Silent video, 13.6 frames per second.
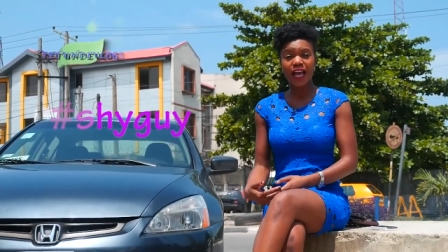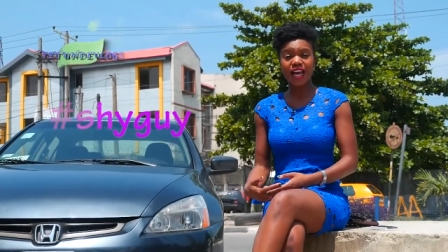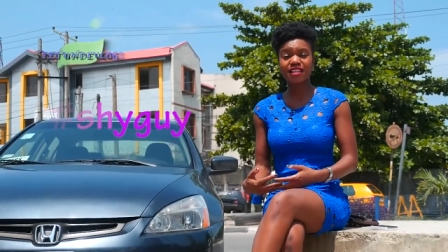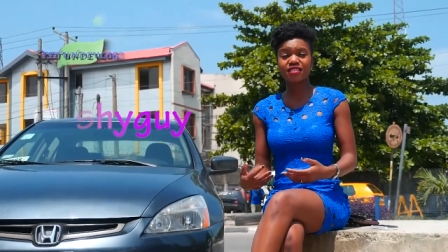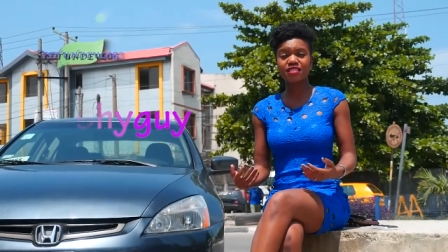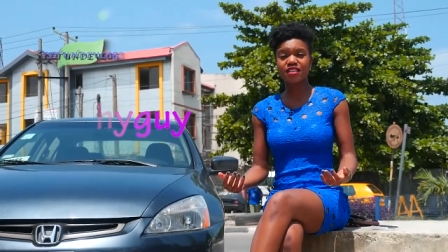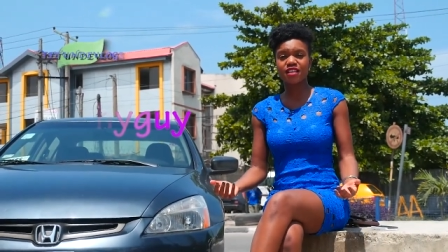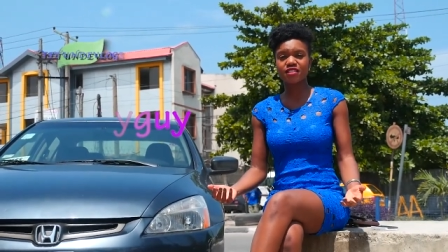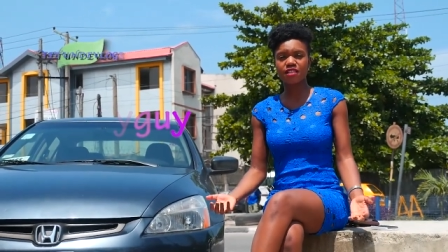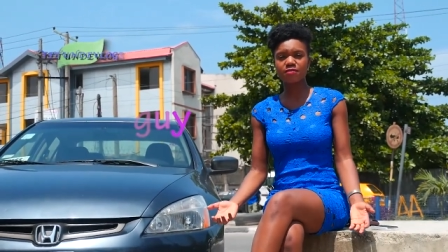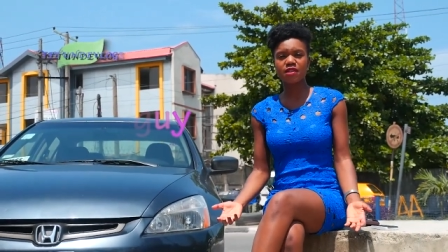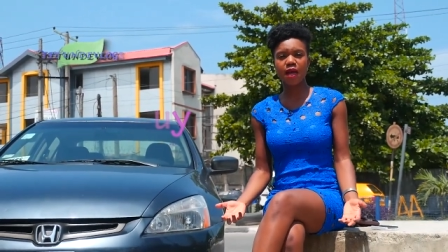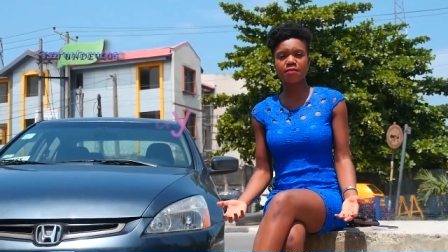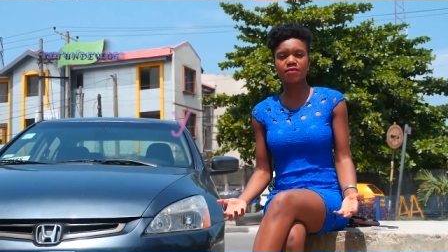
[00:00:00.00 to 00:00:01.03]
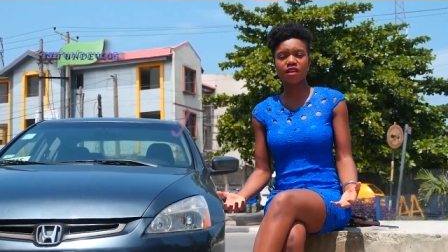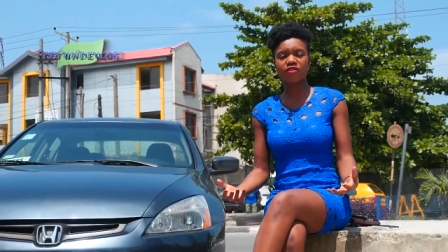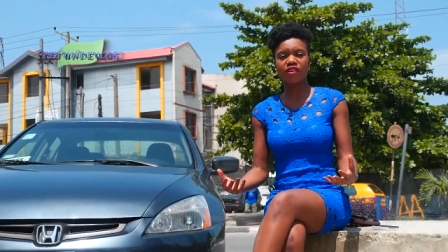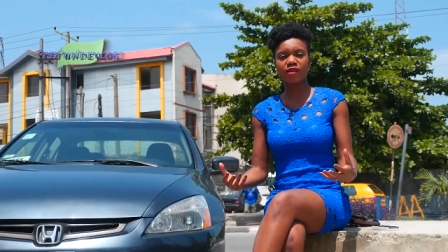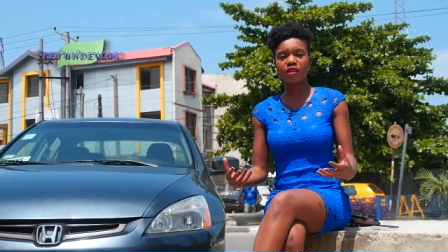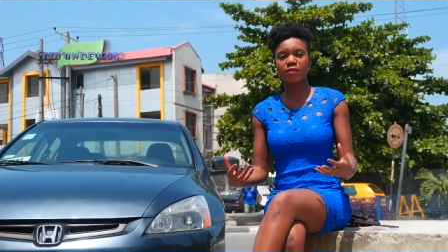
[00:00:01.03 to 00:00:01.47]
And sometimes I
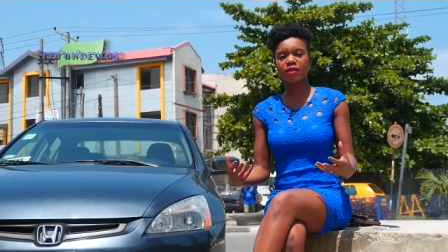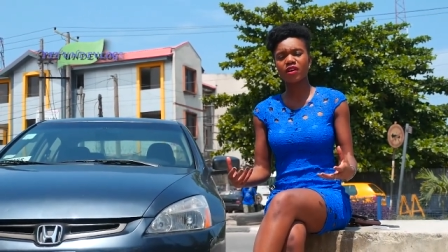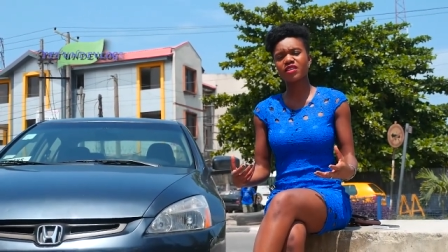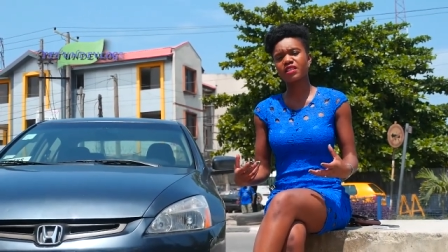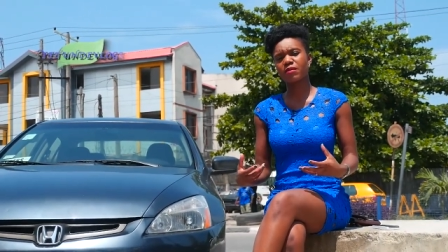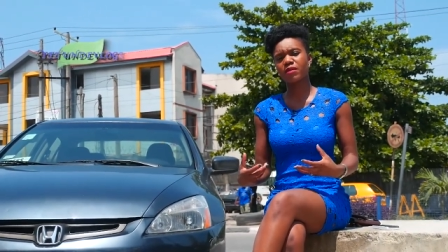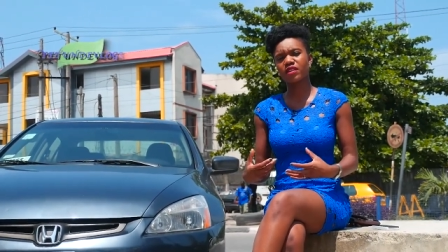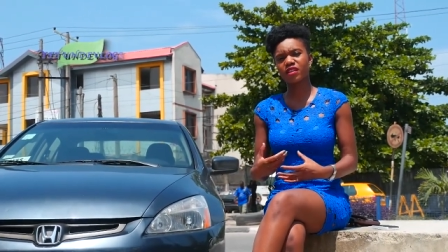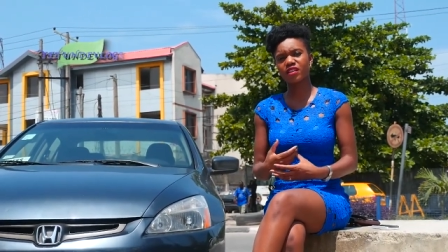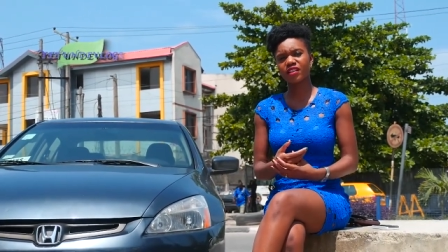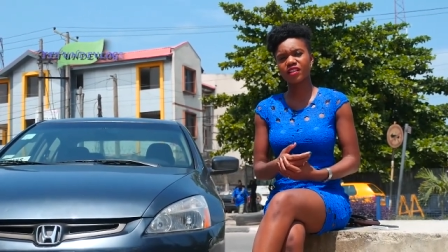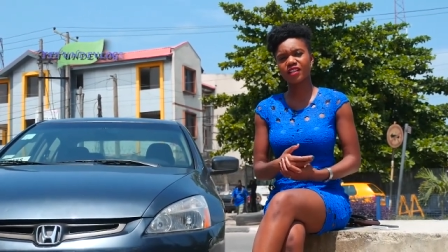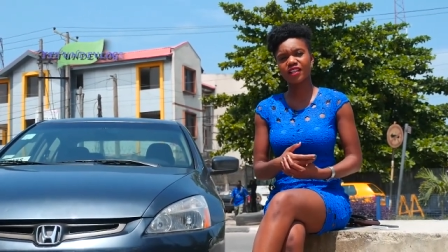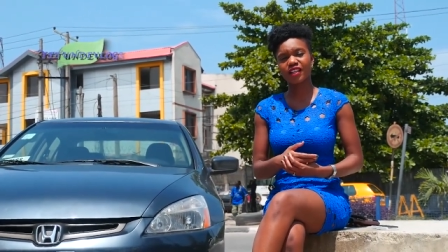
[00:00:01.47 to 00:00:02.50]
find that because some of the